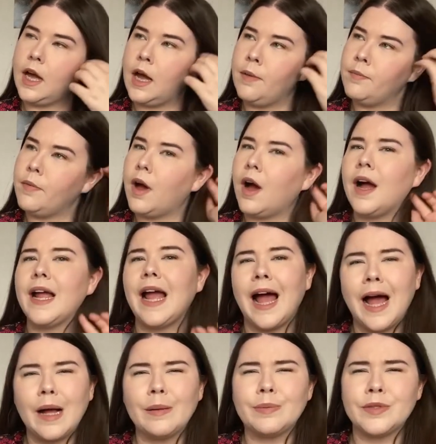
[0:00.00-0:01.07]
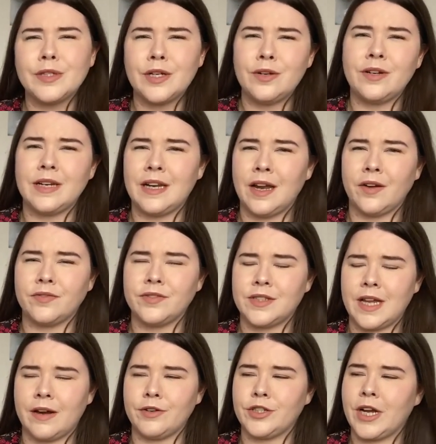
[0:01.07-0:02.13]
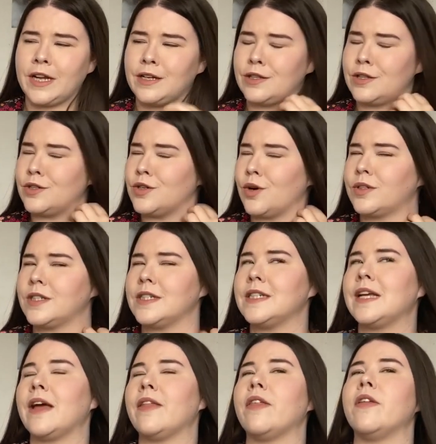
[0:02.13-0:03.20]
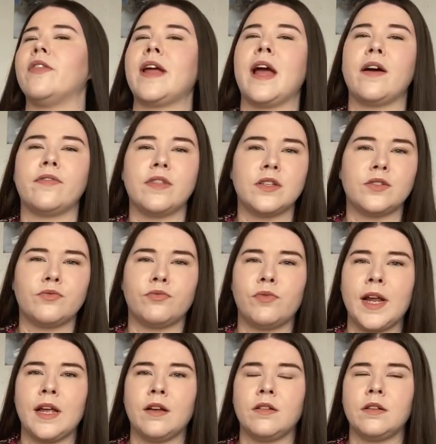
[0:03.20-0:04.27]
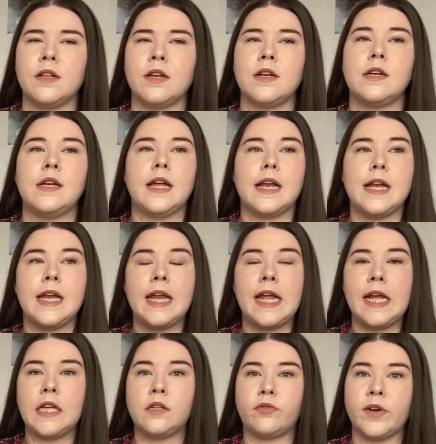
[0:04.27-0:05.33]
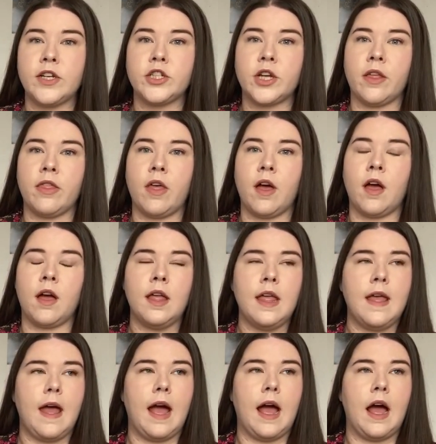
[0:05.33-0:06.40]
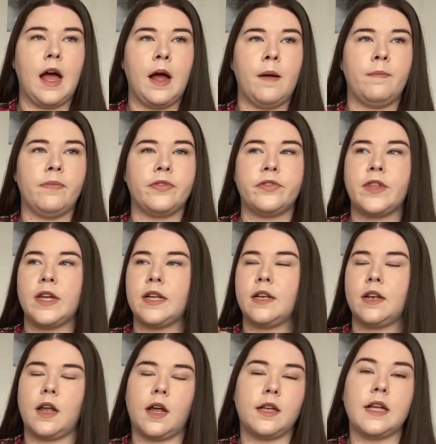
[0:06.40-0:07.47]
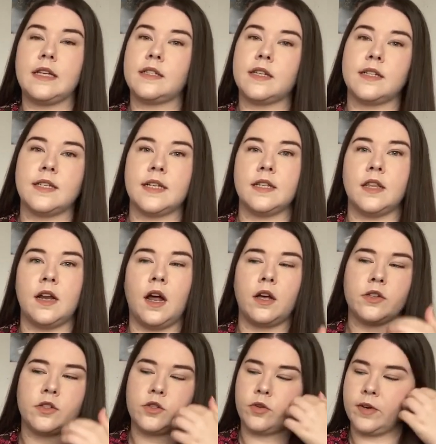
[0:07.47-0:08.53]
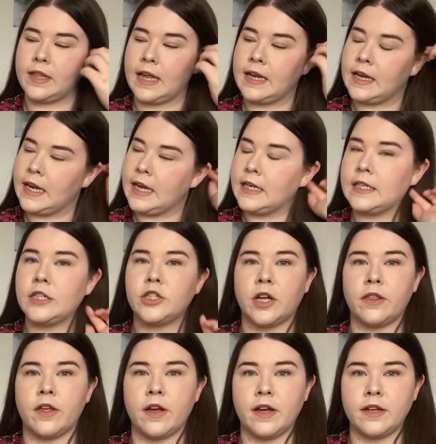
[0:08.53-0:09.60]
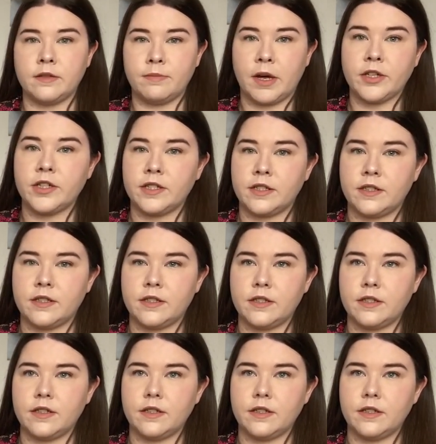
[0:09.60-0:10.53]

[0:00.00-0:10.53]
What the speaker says: I absolutely love Sarah Jane and the Doctor together. They have this real need for each other. They, as I said in the last story, they need each other as much as...